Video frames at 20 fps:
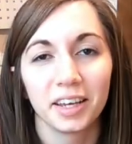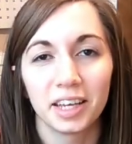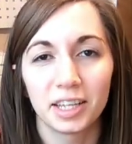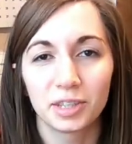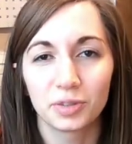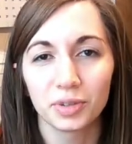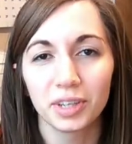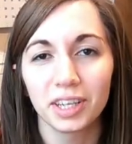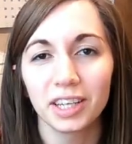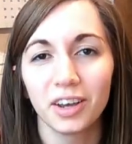
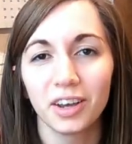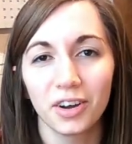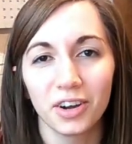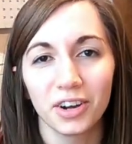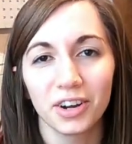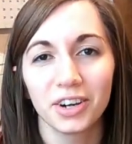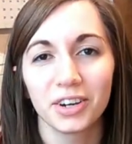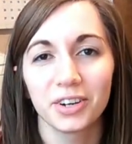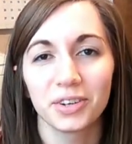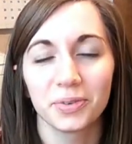It's really
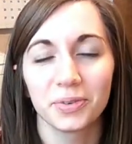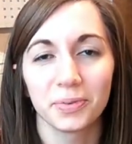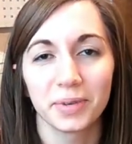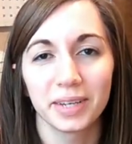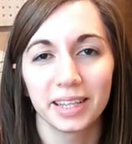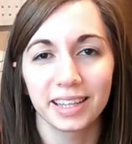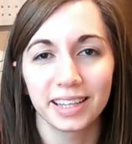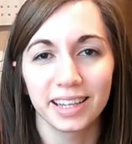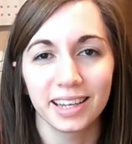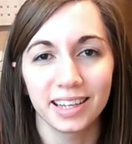hard
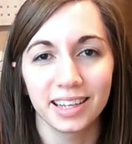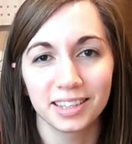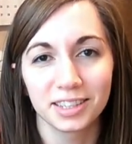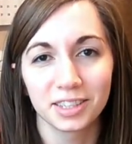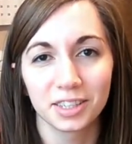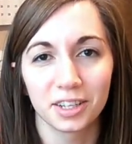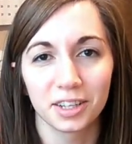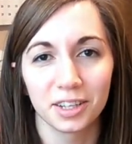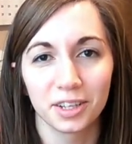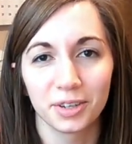with
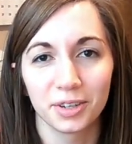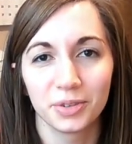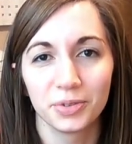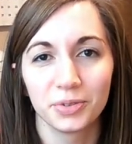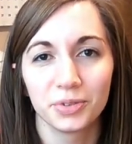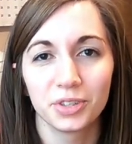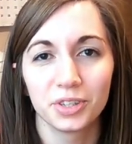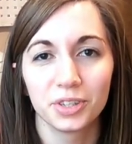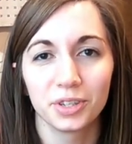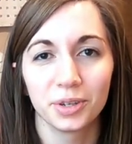kids'
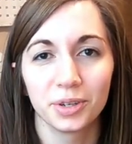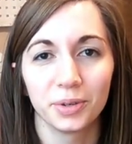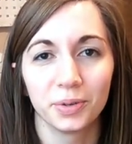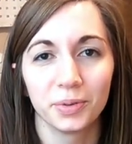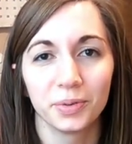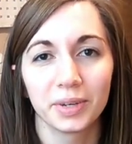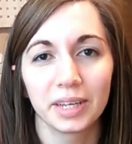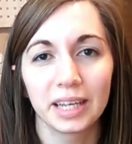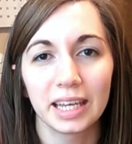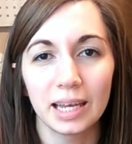clothes
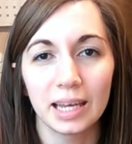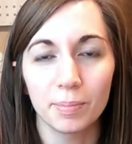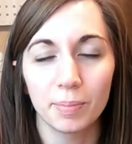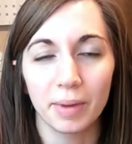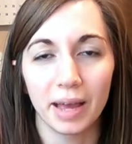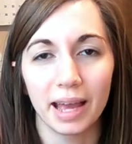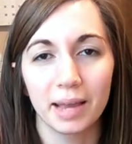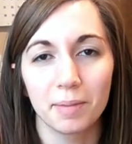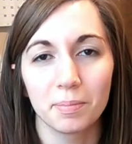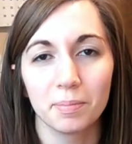to
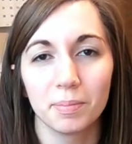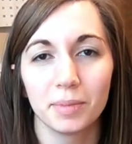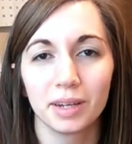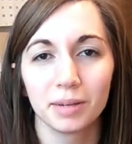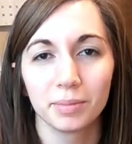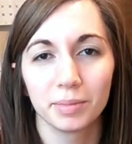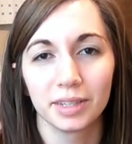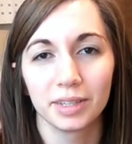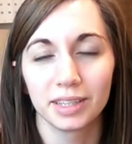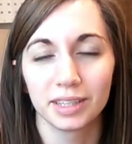keep a
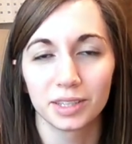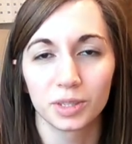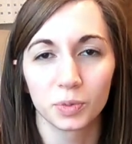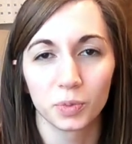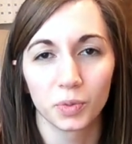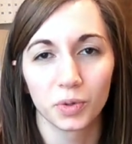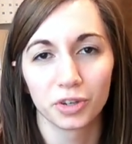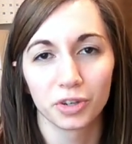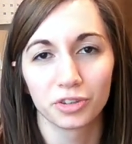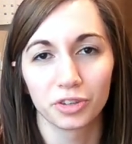minimalist
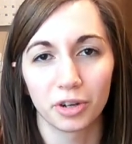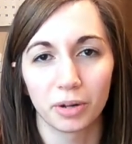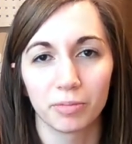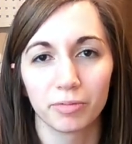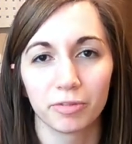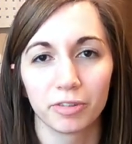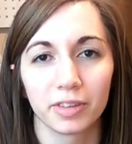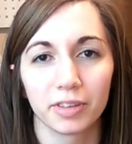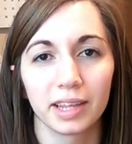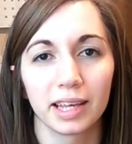
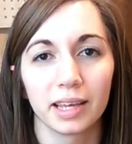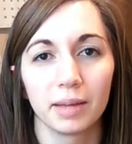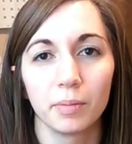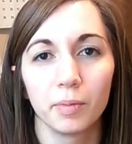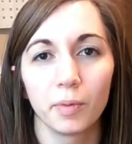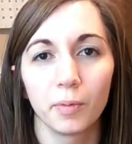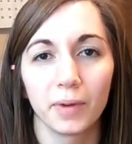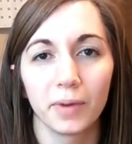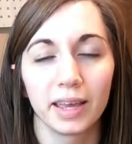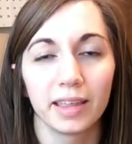wardrobe for them
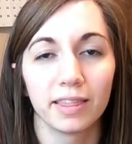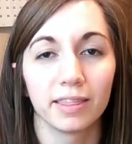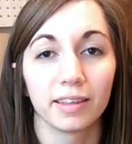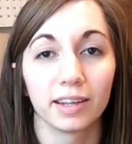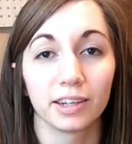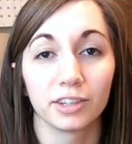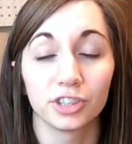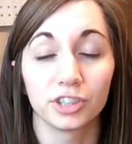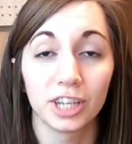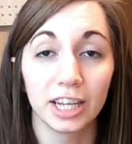when
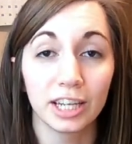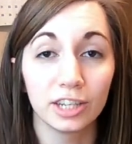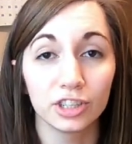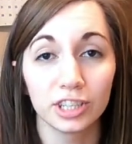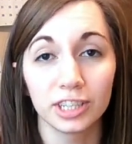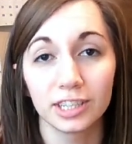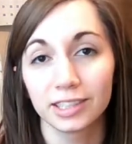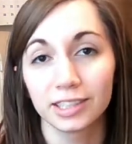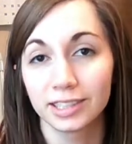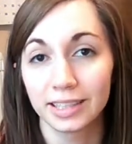they're
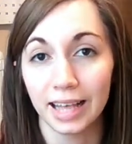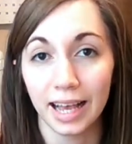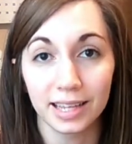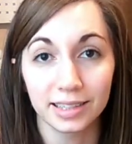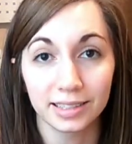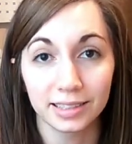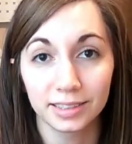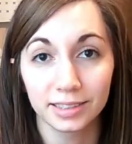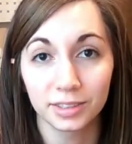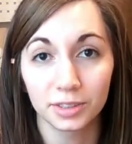changing
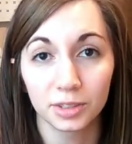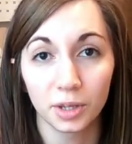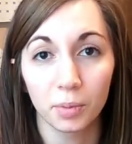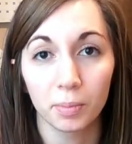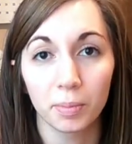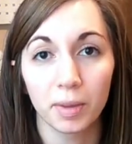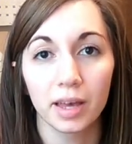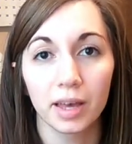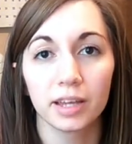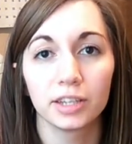sizes so
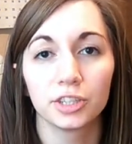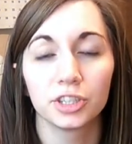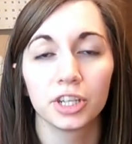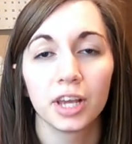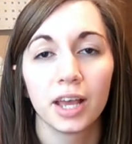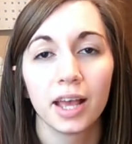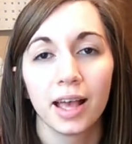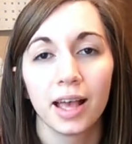much.